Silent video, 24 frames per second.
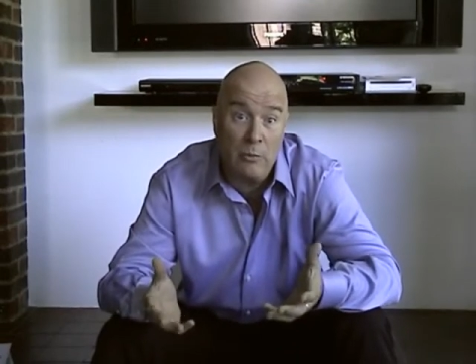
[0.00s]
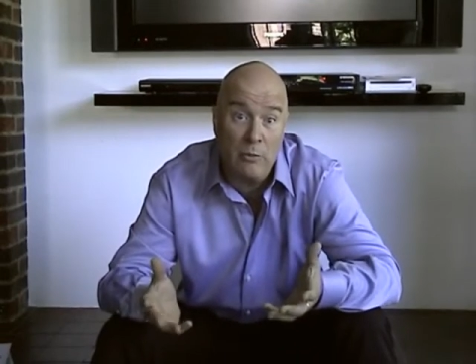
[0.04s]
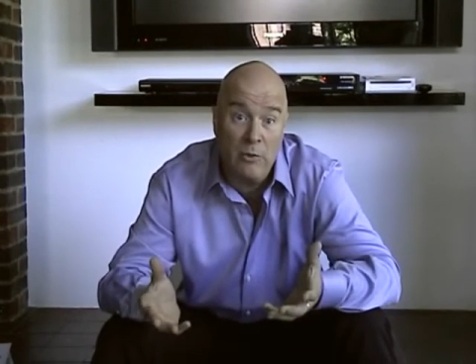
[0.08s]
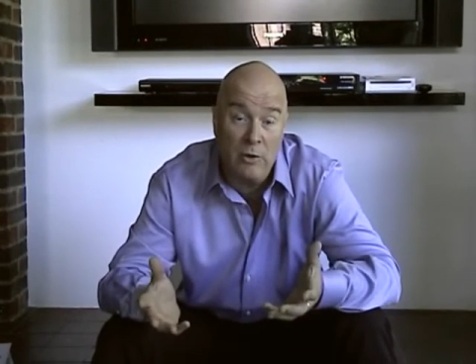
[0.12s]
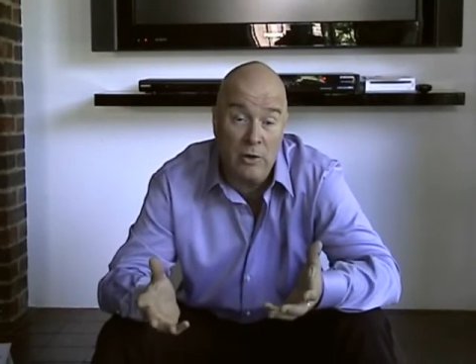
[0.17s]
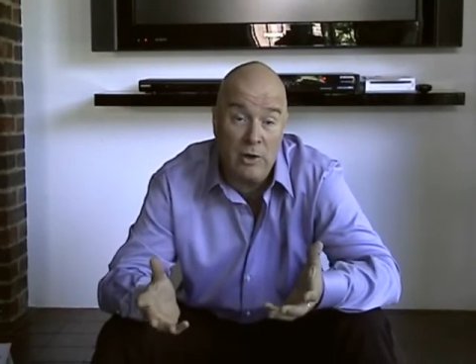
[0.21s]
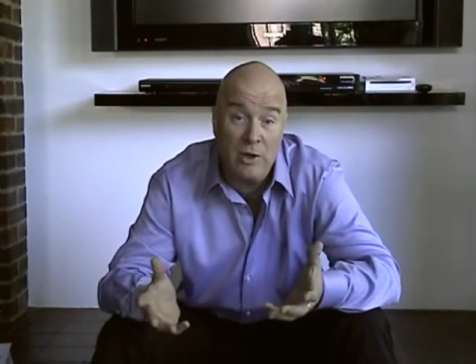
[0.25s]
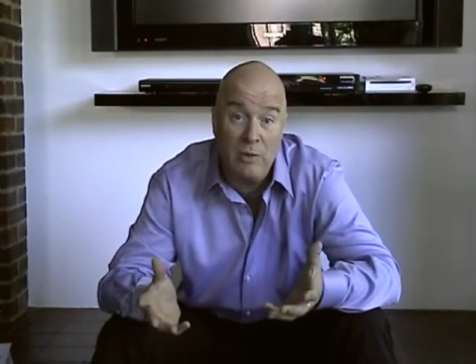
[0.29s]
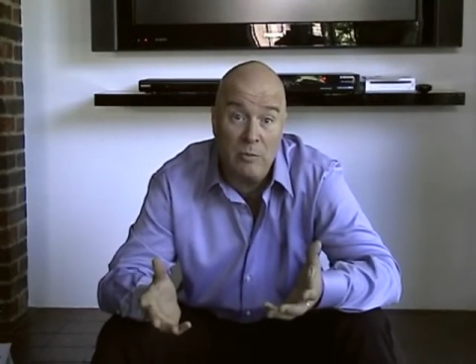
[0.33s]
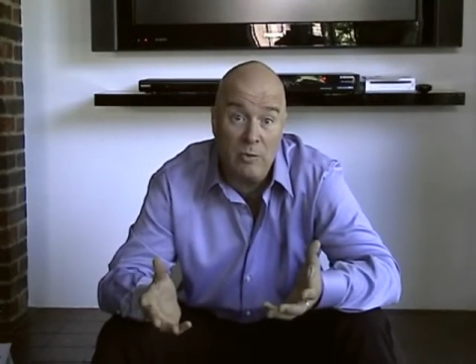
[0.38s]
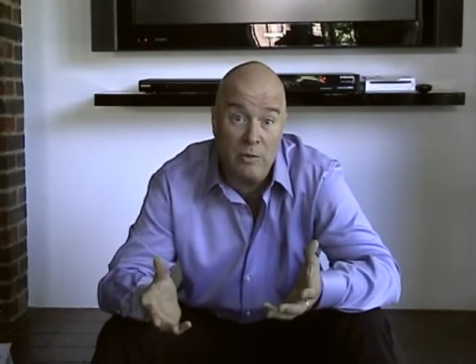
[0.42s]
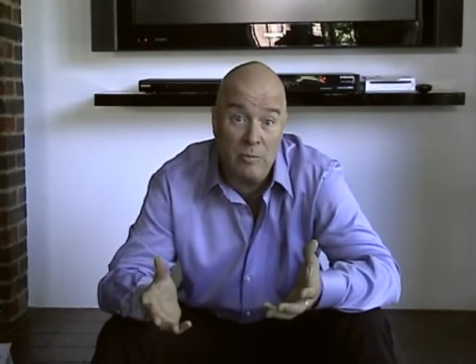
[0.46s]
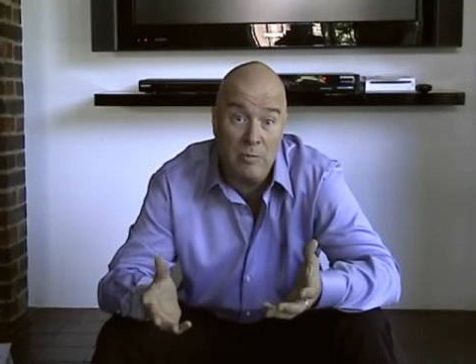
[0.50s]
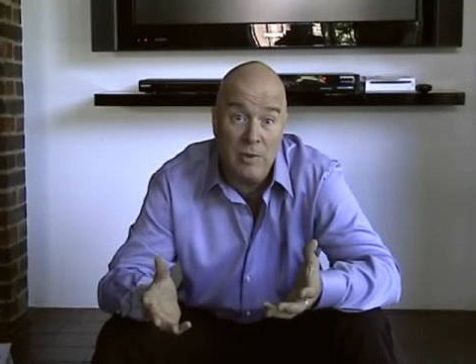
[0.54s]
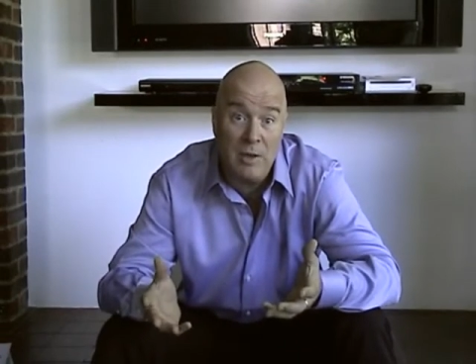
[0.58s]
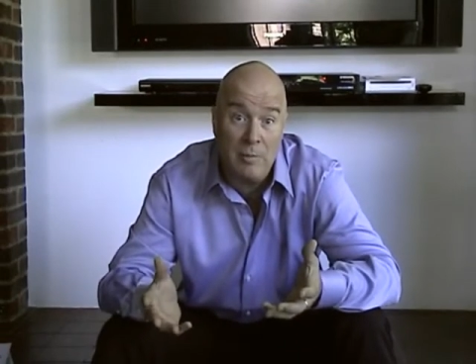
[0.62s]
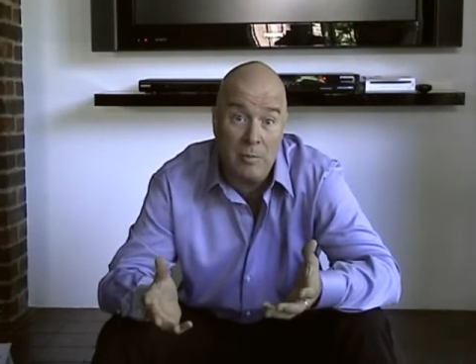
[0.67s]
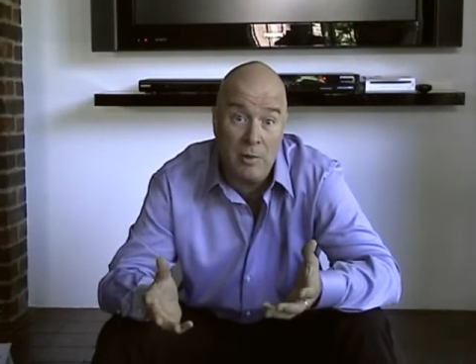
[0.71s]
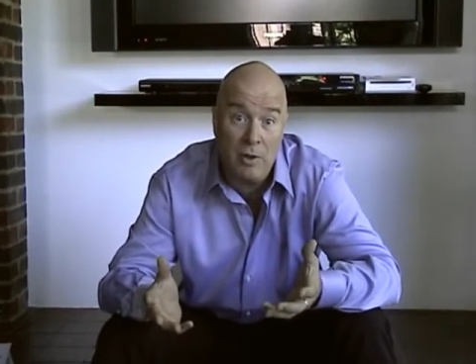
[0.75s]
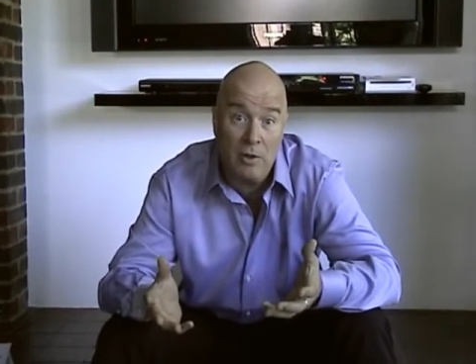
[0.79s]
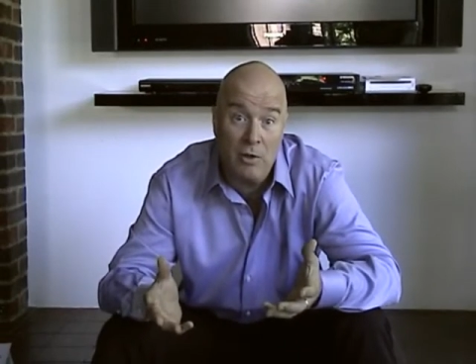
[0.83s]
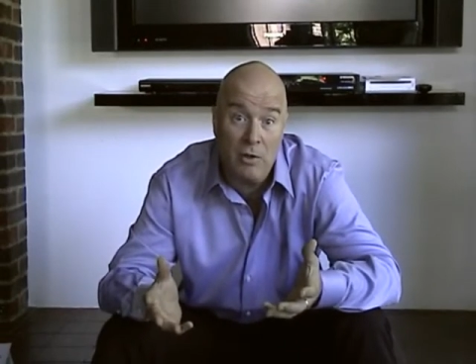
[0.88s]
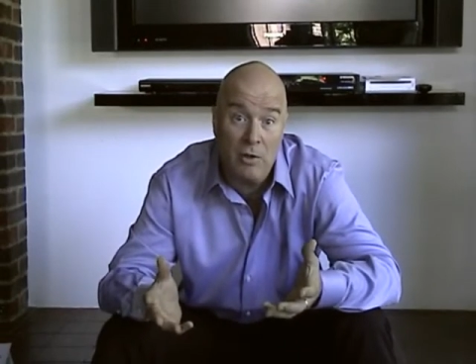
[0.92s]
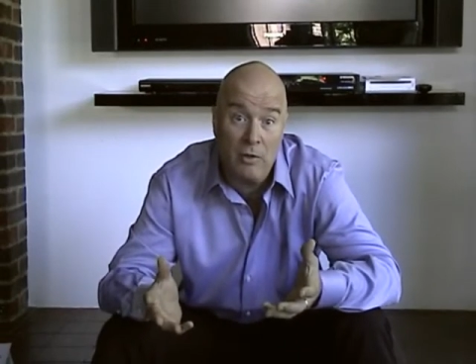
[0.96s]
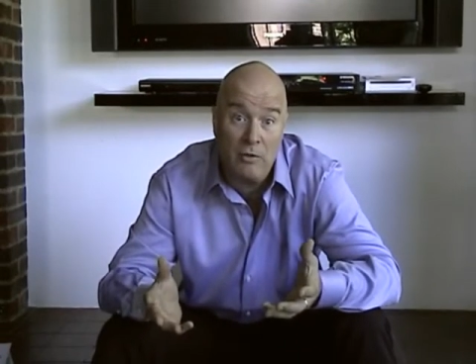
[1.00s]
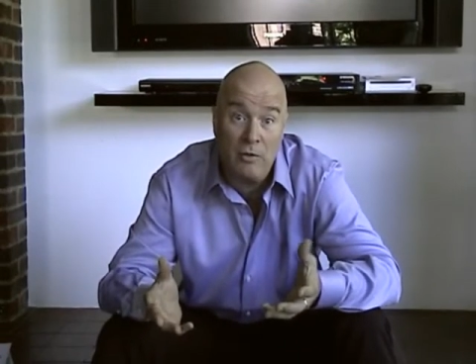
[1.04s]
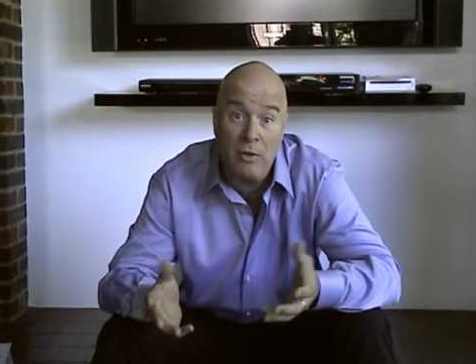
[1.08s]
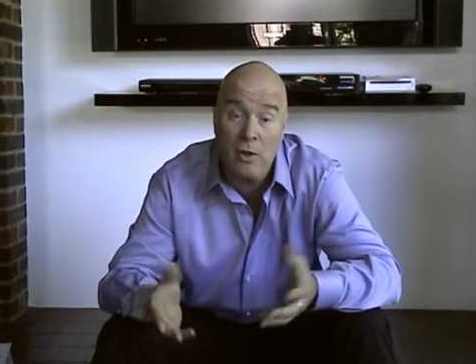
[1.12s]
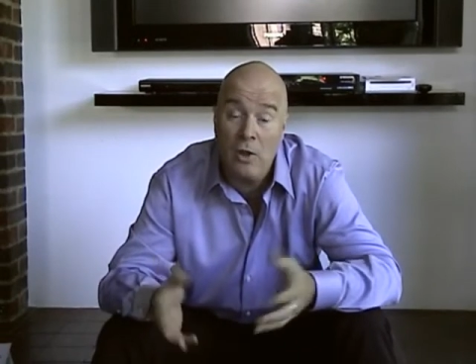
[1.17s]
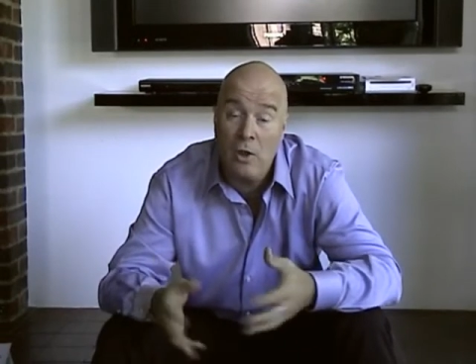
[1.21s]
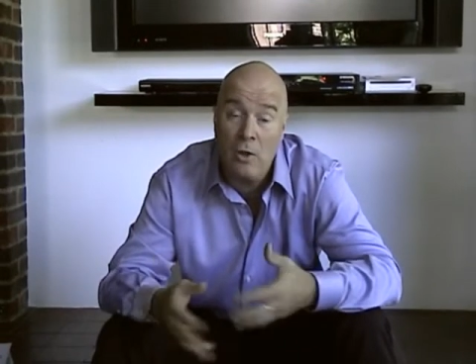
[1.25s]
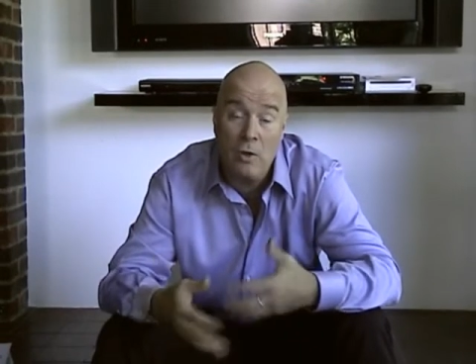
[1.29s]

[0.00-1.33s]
working with people on.